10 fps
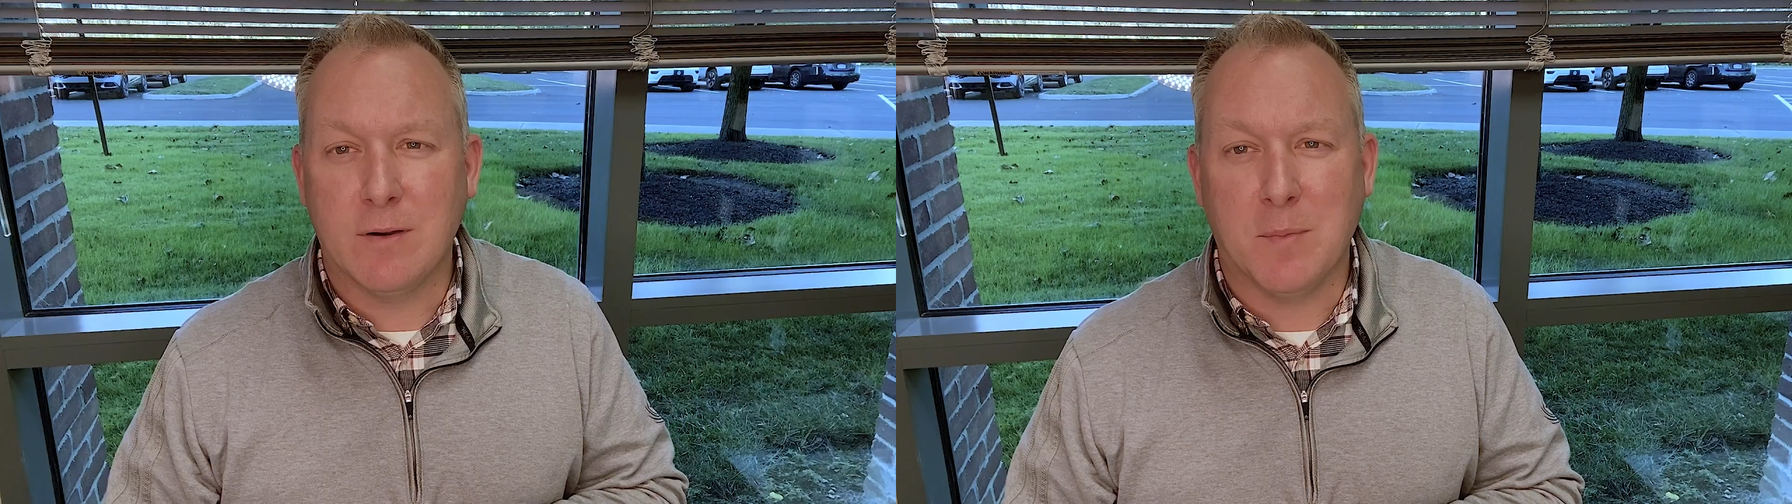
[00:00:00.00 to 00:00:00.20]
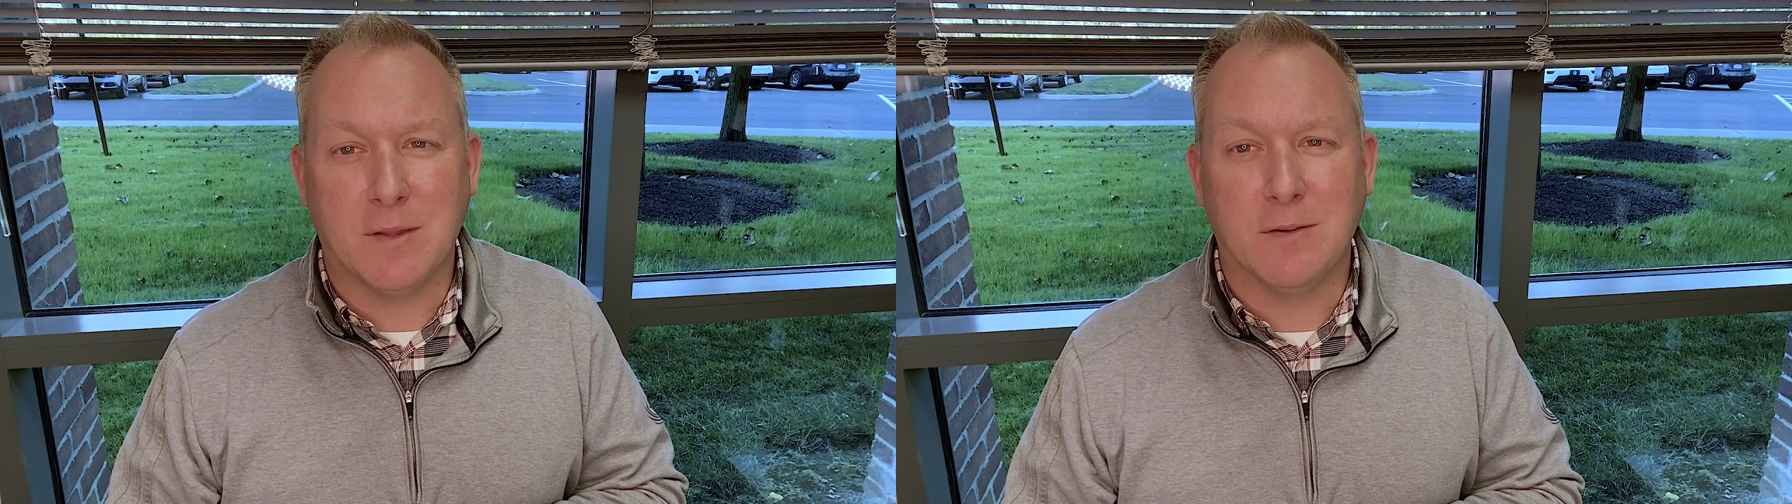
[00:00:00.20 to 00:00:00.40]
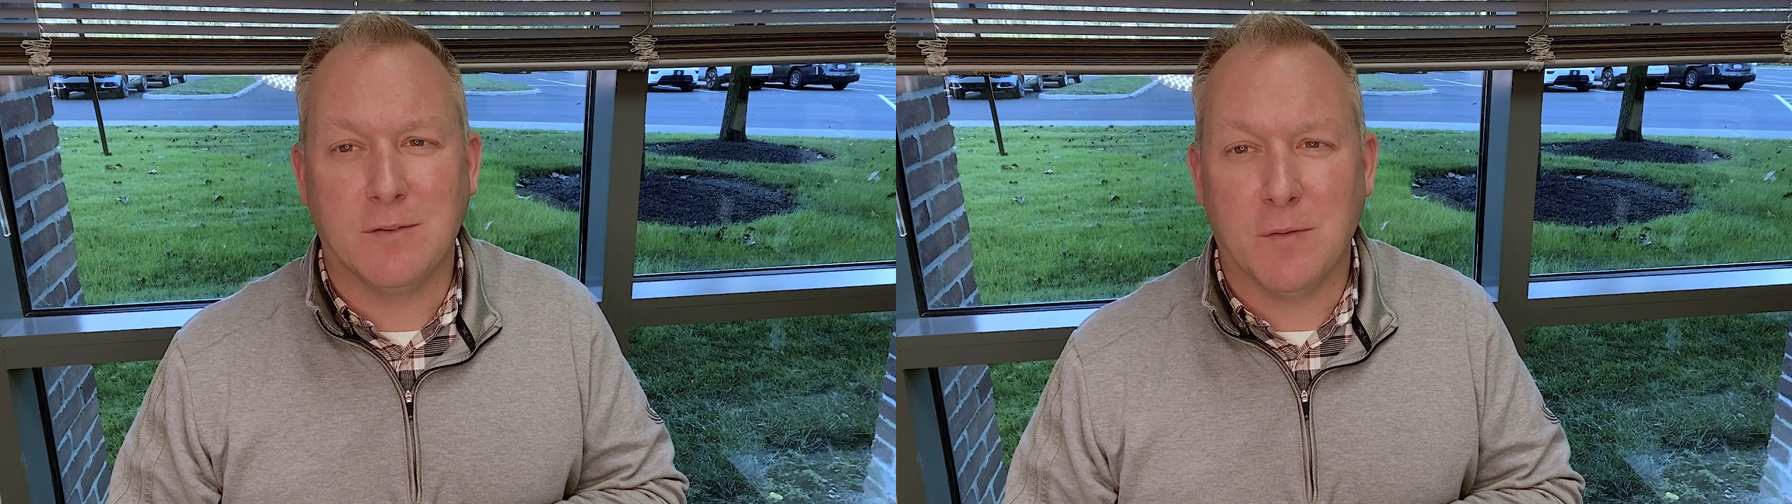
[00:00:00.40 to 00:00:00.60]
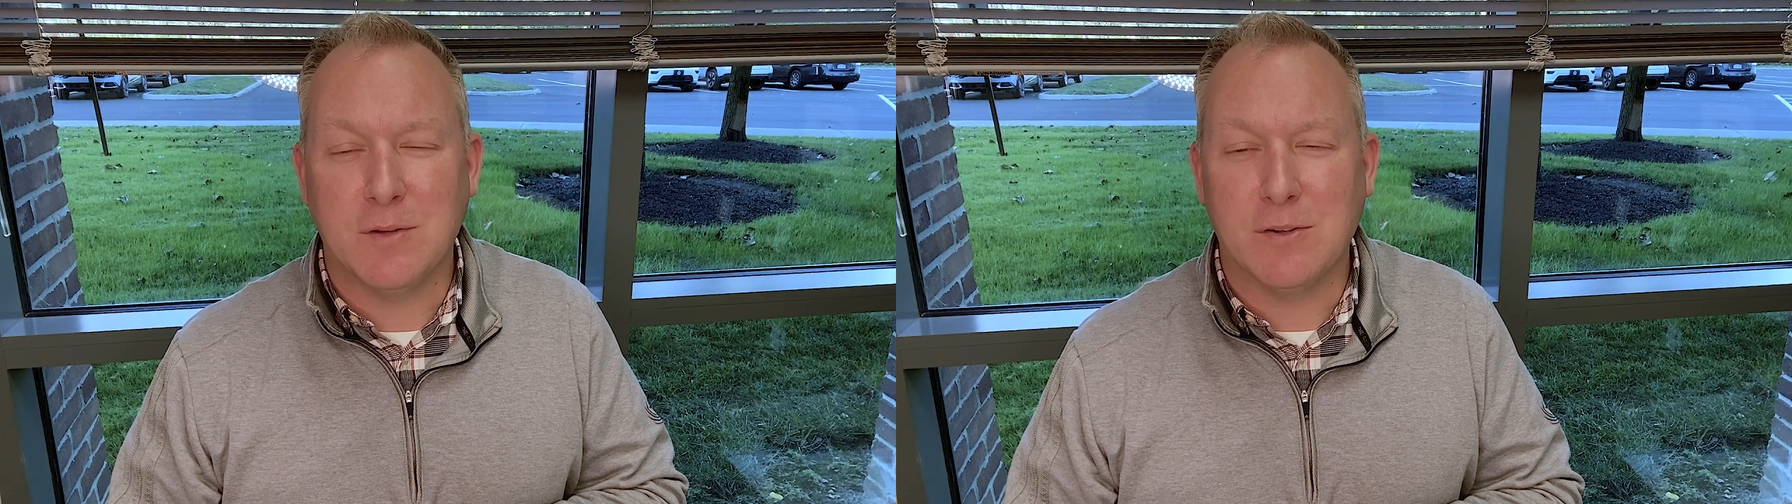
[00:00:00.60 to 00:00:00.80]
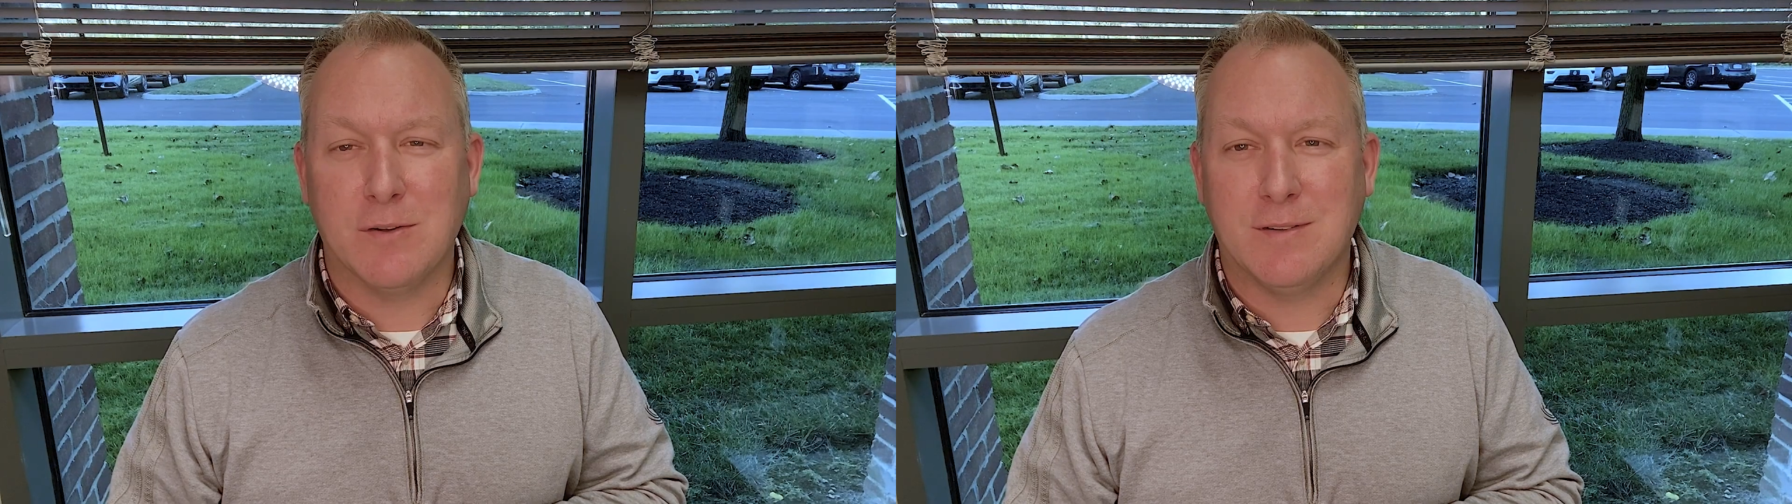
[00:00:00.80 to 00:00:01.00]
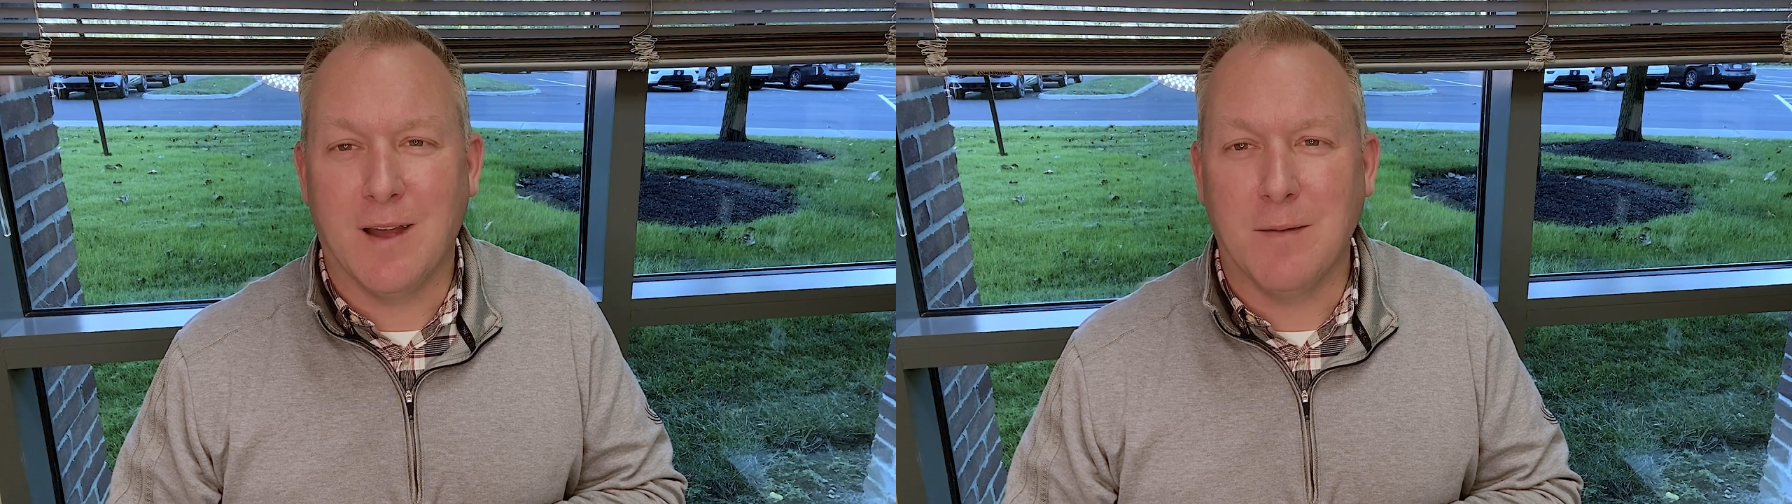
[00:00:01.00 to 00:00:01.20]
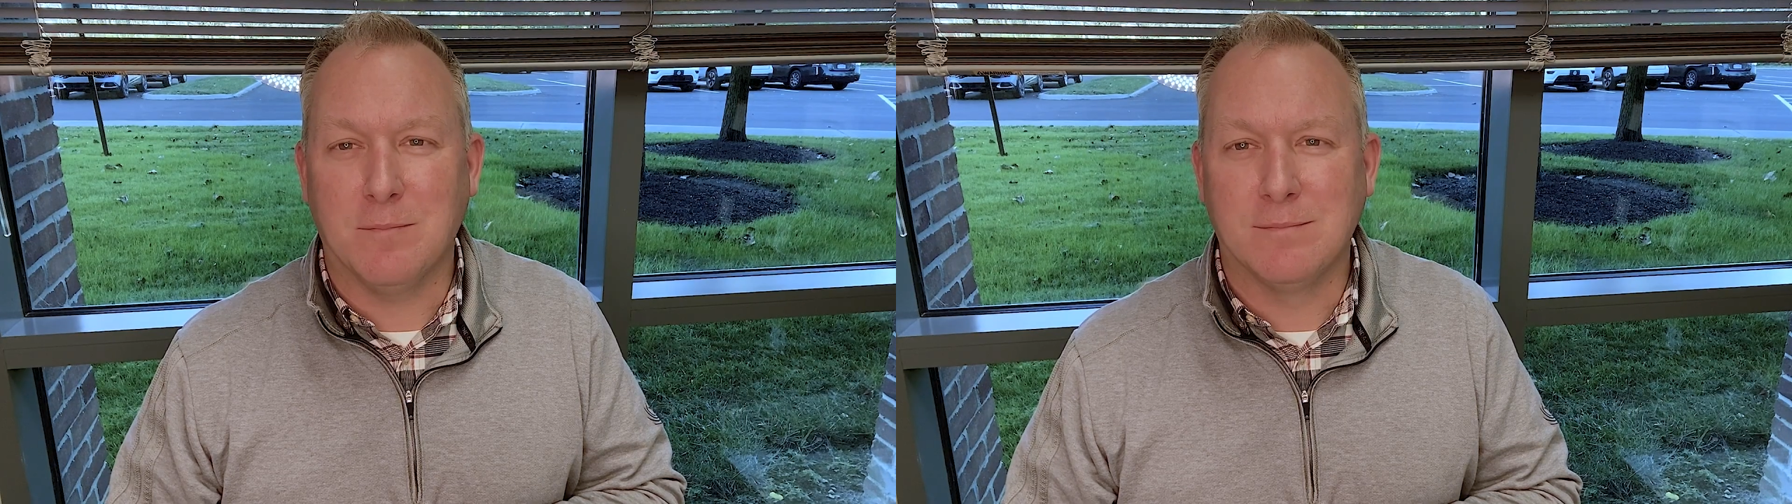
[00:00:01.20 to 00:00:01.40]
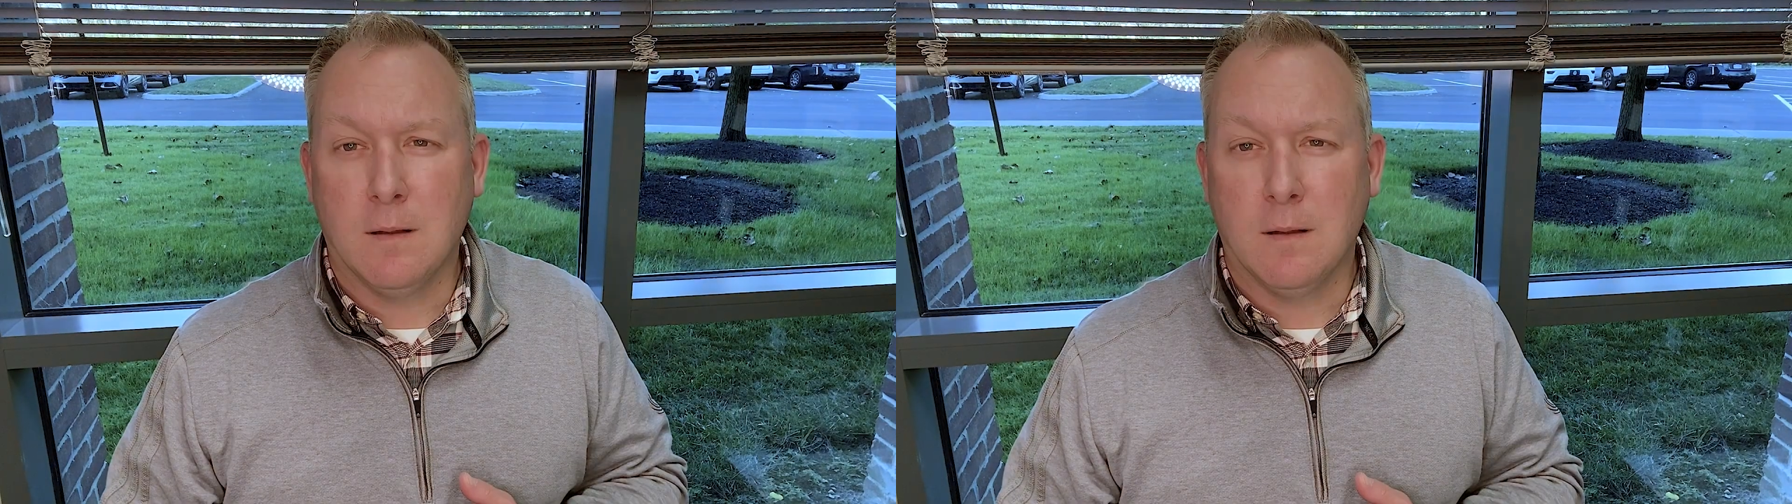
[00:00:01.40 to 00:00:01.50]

but it's always a good time.